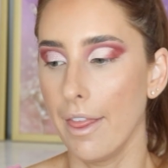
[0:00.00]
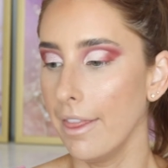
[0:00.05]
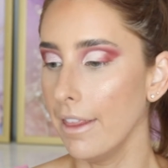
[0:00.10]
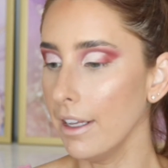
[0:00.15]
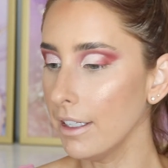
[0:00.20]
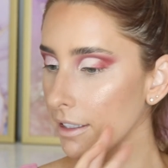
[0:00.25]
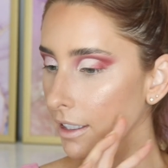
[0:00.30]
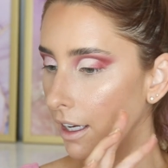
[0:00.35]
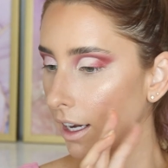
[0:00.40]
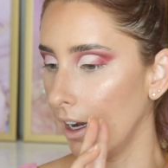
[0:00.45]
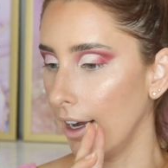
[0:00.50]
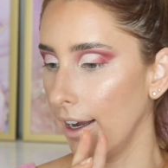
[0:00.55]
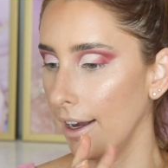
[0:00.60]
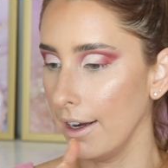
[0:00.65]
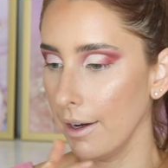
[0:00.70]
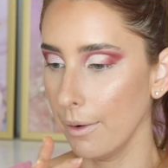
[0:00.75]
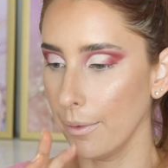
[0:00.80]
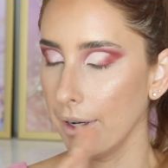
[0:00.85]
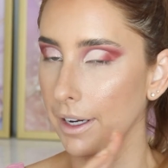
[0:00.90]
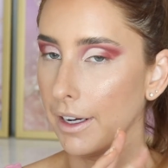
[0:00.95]
this
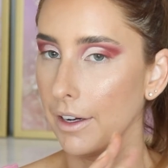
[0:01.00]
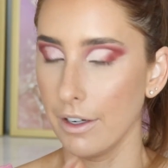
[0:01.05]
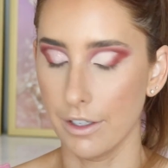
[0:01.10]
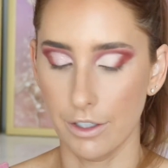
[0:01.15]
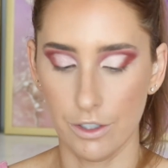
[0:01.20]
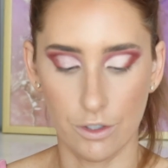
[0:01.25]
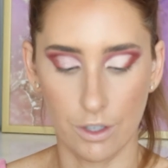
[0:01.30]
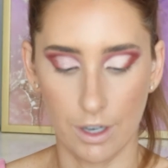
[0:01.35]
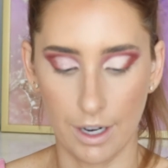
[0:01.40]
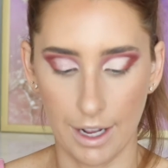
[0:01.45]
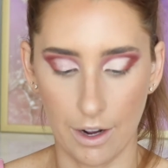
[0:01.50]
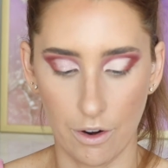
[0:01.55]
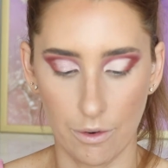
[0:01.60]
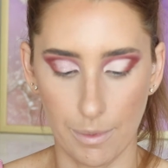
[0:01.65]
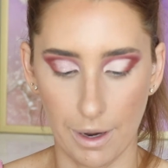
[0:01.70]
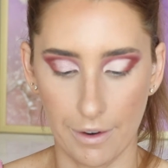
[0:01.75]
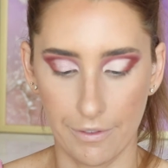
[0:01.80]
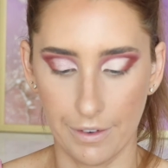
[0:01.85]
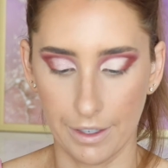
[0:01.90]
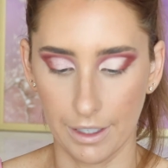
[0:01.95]
eye, we're going to try it out with
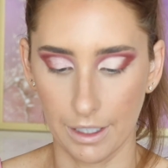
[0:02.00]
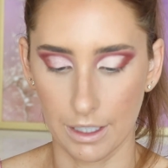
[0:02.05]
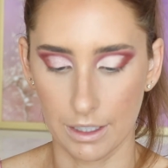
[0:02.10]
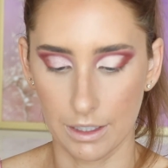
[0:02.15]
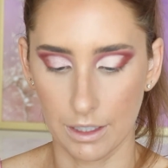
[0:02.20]
my finger.